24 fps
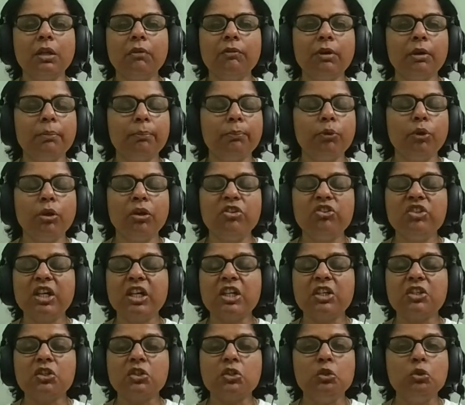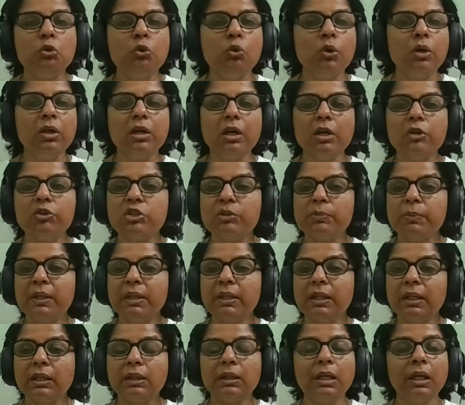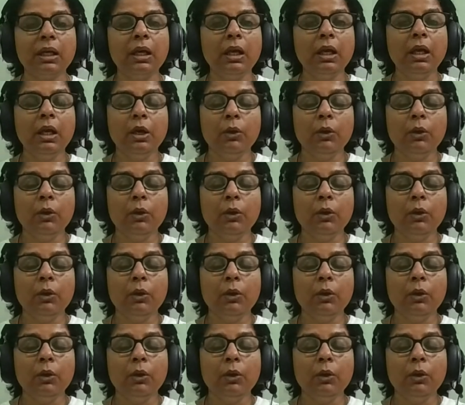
We apologize. No announcement, nothing.